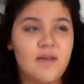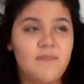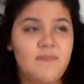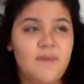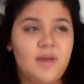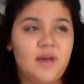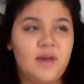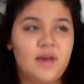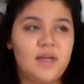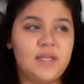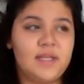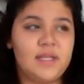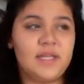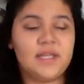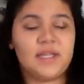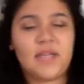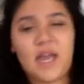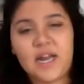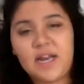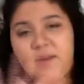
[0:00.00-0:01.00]
because
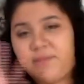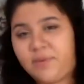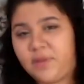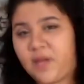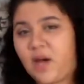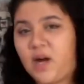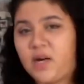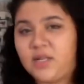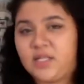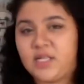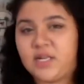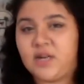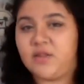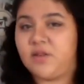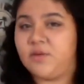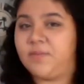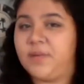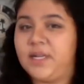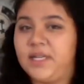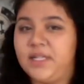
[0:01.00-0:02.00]
it's kind of blocked in
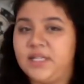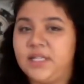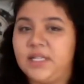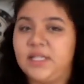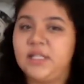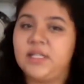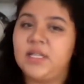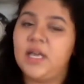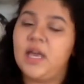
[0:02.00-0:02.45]
other places.